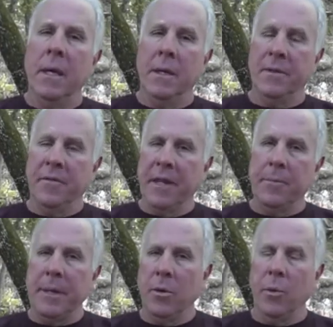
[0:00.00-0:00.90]

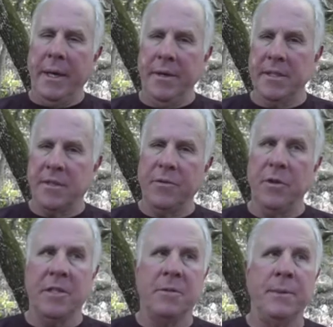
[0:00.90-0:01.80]
developing awareness of your
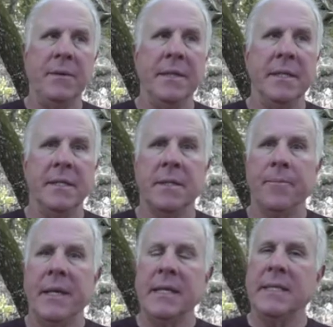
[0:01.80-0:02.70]
experience
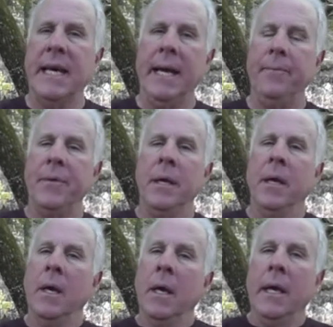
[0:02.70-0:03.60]
is that
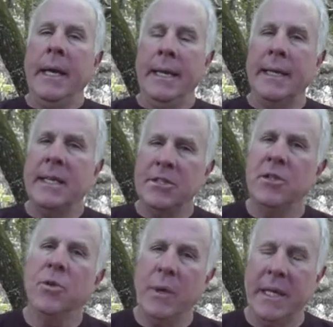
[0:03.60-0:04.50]
in addition
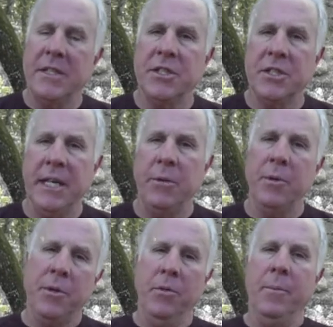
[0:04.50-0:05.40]
to what I just shared
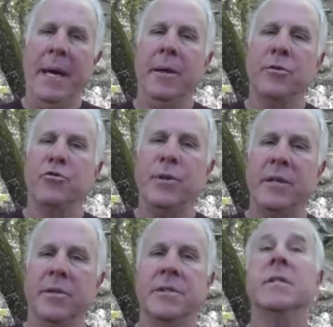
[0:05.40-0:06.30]
with you about
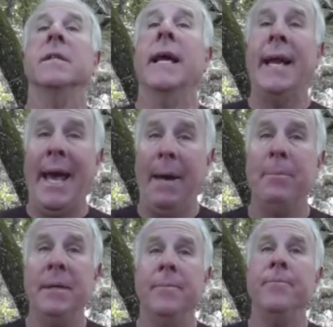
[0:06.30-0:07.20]
triggers that
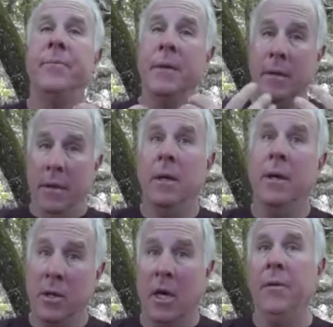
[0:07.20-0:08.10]
happen
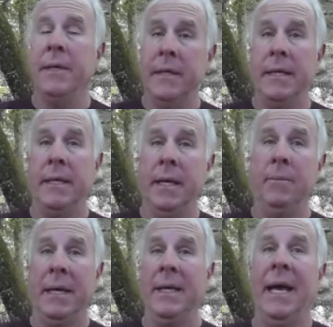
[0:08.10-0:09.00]
currently in
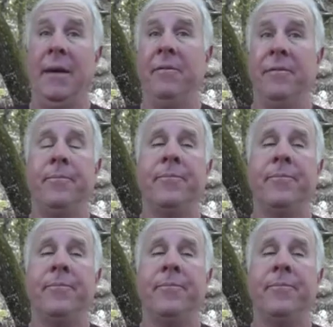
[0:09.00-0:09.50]
my life